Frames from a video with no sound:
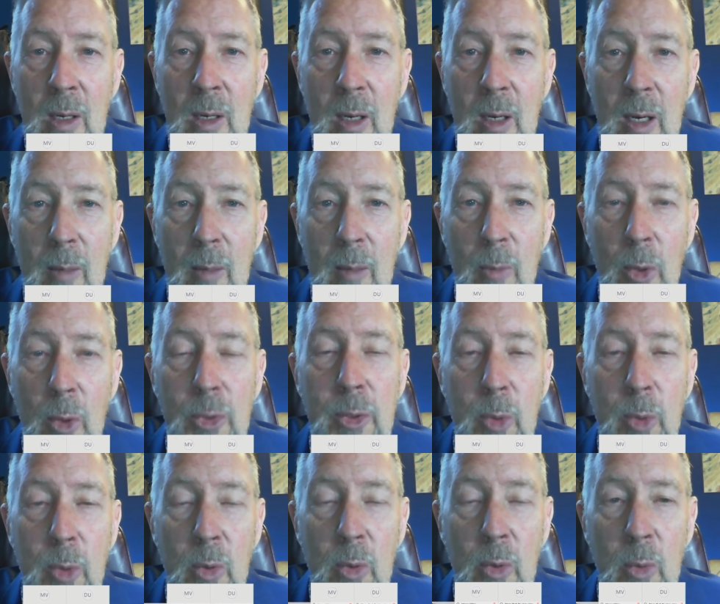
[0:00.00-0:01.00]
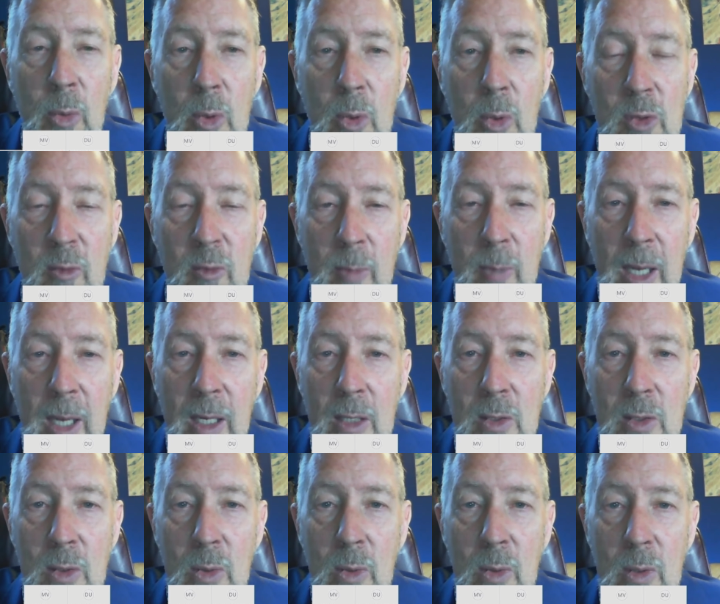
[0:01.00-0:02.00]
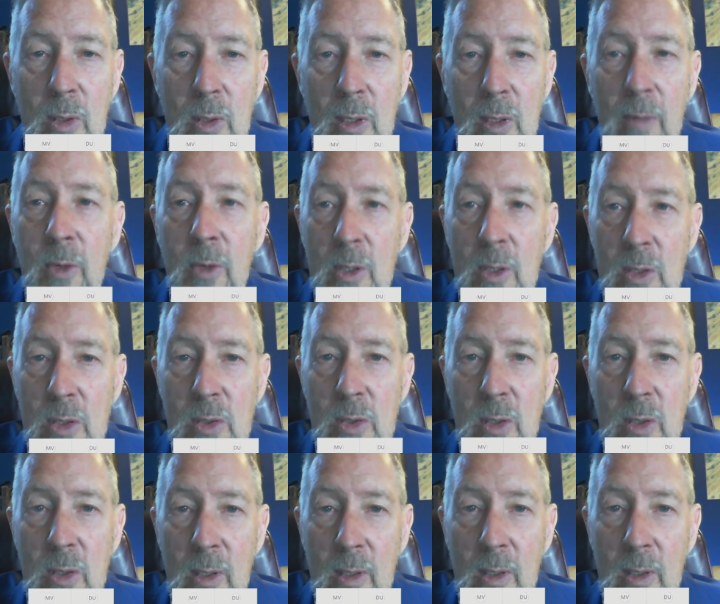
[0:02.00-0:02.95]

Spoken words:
multiple orders of magnitude difference